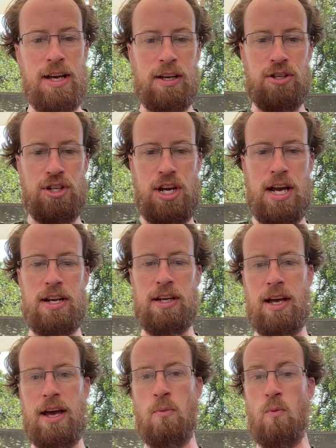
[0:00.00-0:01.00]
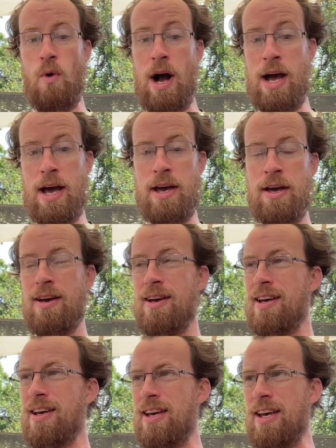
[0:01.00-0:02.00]
ink shading and why
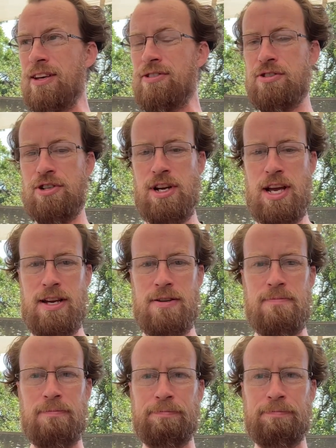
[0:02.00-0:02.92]
inks shade.